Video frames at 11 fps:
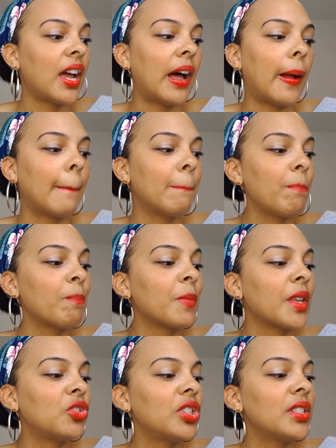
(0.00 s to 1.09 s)
Um,
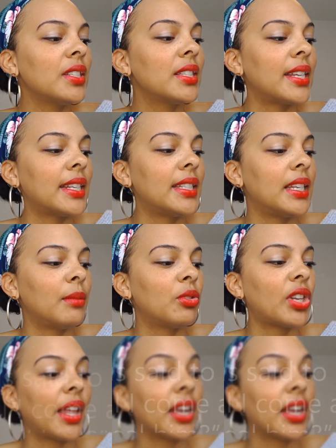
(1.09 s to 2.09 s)
Jesus said to him, Shall